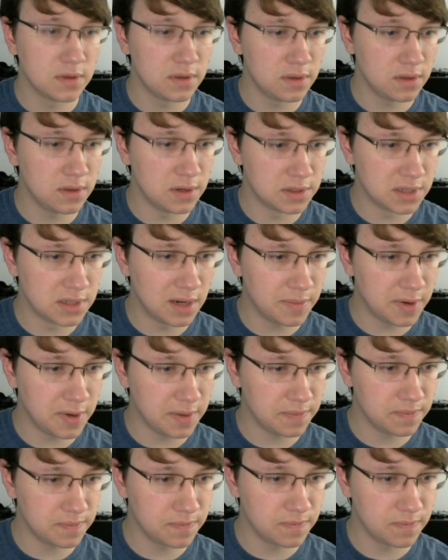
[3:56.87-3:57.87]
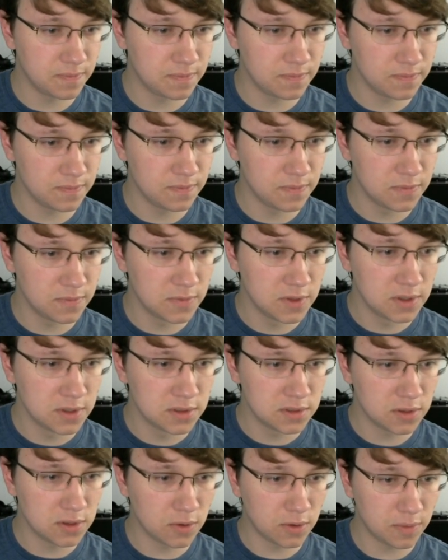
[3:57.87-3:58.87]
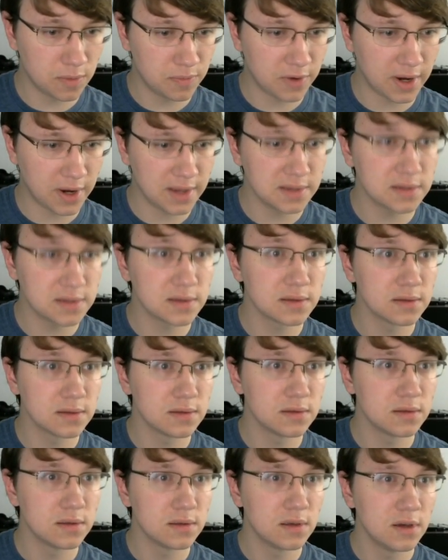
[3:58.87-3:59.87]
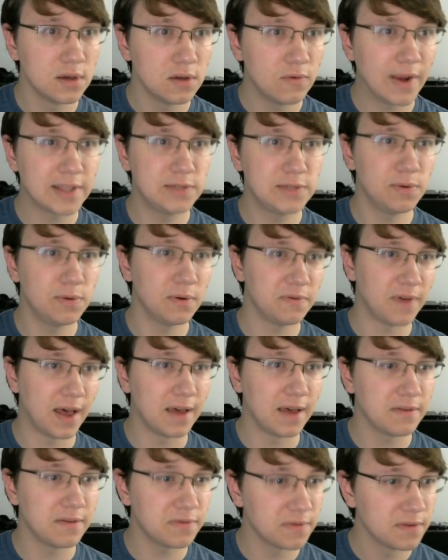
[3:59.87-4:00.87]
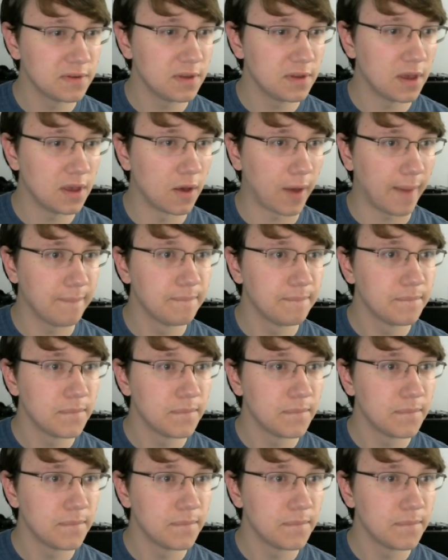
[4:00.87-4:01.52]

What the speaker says: There's a number. Total price, rank 205. Okay.